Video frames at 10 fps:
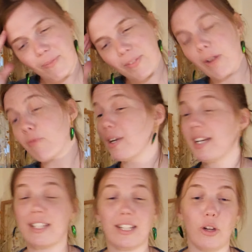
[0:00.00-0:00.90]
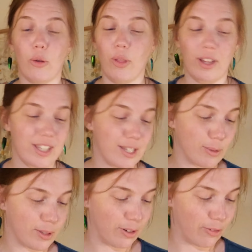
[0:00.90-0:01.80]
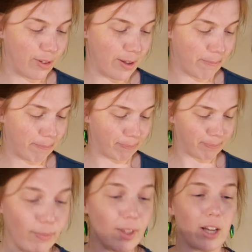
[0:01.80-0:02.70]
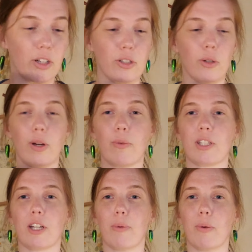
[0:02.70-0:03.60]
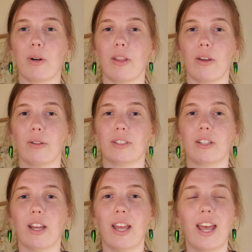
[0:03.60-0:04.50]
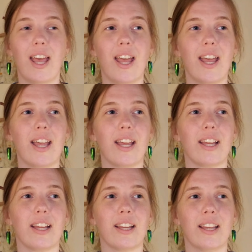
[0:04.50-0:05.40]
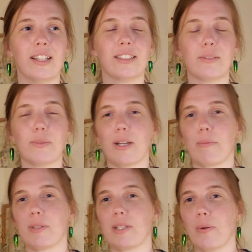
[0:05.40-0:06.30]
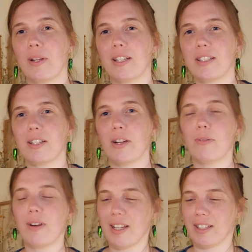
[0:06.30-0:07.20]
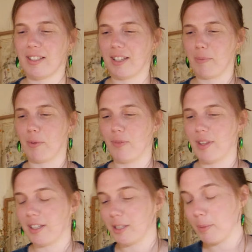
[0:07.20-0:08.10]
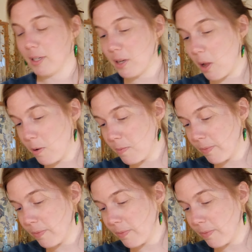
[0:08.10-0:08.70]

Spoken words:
I really did not think this was gonna fit. I just thought it was gonna be one of those, hey, sometimes sewing doesn't go right type of things, but no,